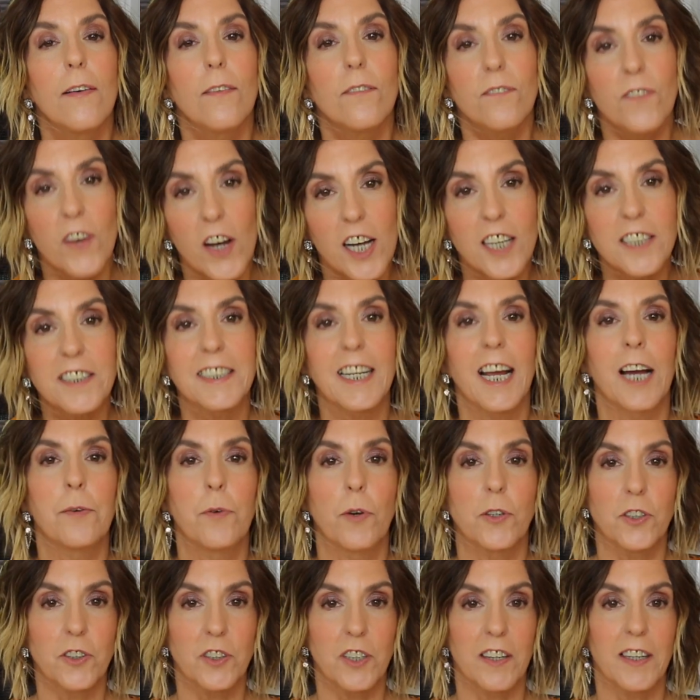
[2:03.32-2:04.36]
First, I
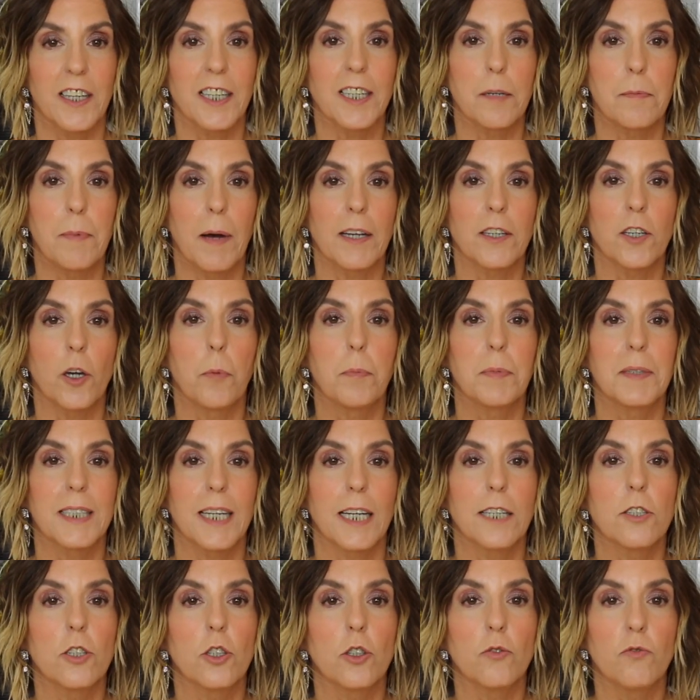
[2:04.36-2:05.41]
want you to think about your
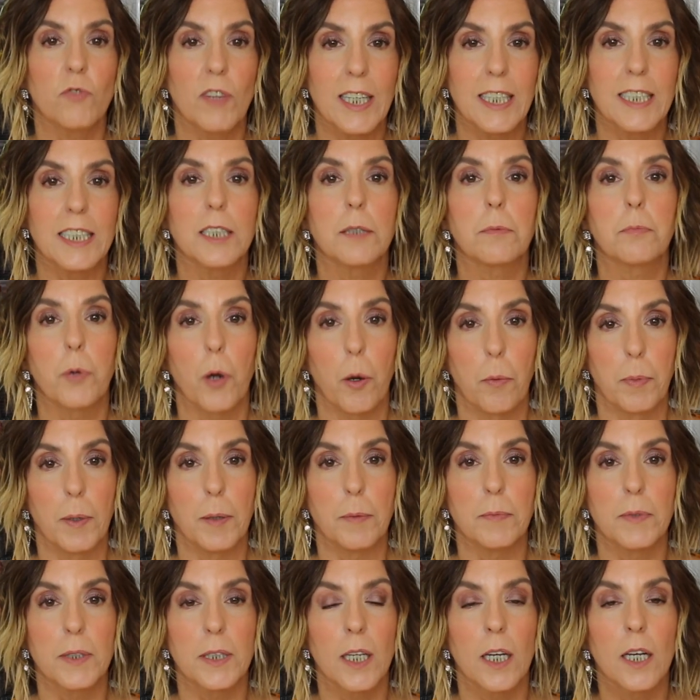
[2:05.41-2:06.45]
potential readers'
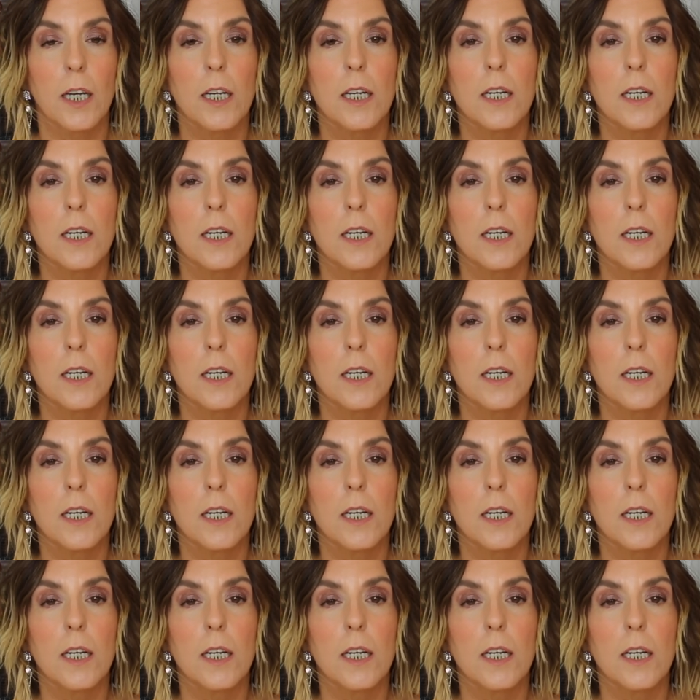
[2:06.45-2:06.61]
problems.